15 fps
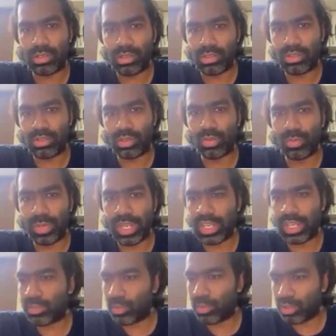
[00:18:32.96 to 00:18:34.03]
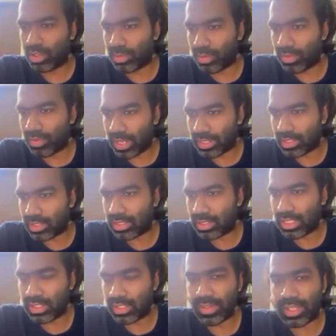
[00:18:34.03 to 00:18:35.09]
So pre-exposure prophylaxis,
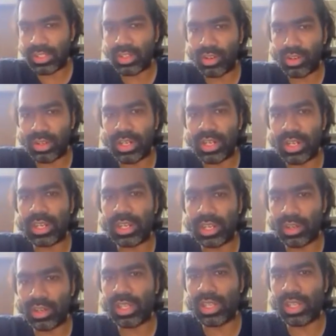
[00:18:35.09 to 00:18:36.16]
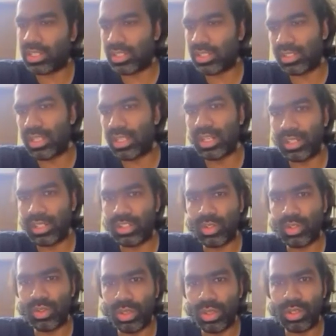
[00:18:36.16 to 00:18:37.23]
6 vaccine already taken. Okay, that is
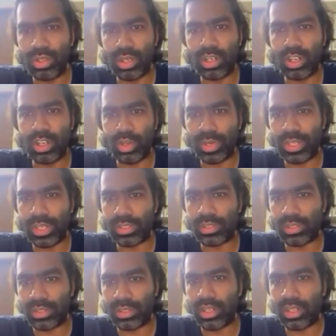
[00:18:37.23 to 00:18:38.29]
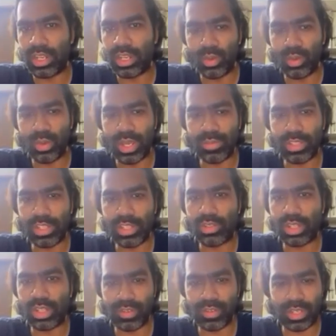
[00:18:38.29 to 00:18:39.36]
twice, like 2 times into
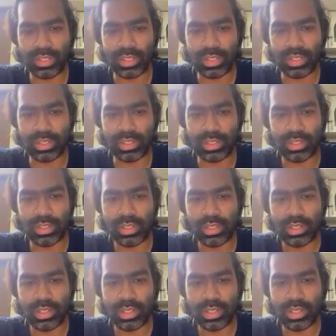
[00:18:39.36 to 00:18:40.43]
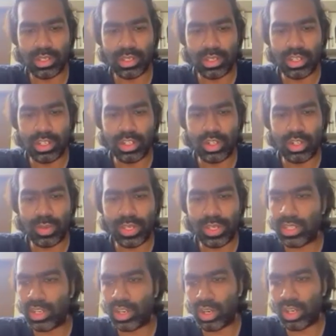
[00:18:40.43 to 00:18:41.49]
3 vaccines. Twice
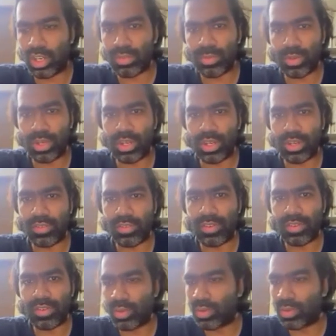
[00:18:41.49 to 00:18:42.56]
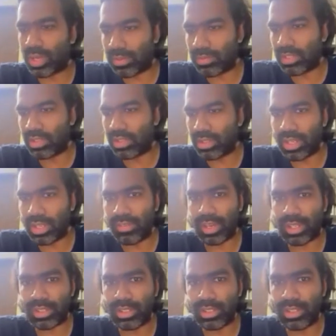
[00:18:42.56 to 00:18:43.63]
the not responder. You have given 2 times into 3
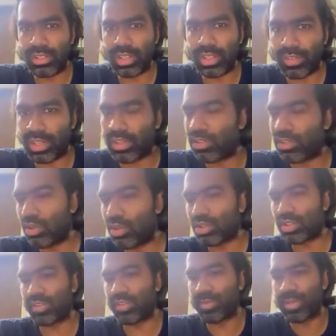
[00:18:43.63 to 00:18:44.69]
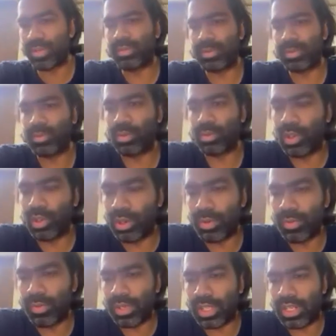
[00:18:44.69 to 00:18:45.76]
vaccines. You have to give 2 doses of hepatitis B. Do you
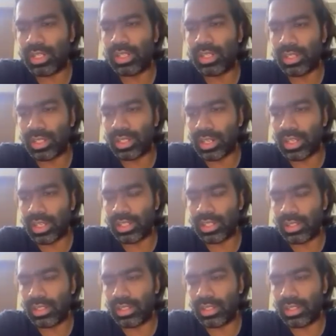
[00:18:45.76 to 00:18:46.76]
remember that in the 30th